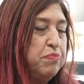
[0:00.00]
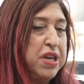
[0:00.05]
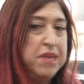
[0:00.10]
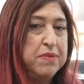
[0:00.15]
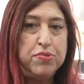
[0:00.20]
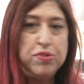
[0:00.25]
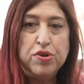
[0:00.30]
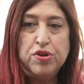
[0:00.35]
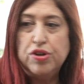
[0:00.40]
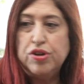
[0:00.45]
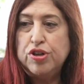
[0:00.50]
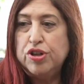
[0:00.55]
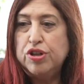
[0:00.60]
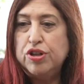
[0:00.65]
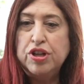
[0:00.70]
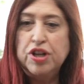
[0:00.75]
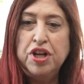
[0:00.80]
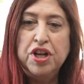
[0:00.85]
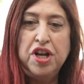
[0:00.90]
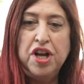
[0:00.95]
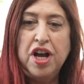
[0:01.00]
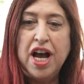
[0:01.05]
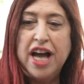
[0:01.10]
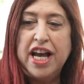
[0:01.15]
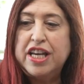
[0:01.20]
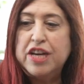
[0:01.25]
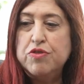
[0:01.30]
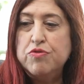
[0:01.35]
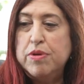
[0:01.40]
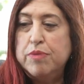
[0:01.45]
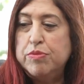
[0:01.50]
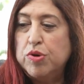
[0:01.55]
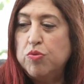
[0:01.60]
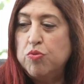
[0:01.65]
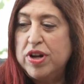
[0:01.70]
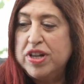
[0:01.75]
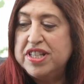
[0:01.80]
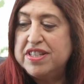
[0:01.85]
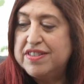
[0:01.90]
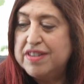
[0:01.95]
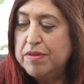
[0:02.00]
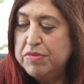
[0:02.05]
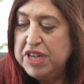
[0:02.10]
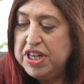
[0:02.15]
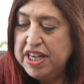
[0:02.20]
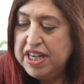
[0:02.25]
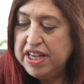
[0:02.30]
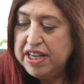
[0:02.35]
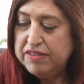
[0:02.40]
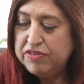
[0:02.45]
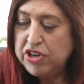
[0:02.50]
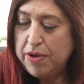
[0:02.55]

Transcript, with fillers: people, I can remember once somebody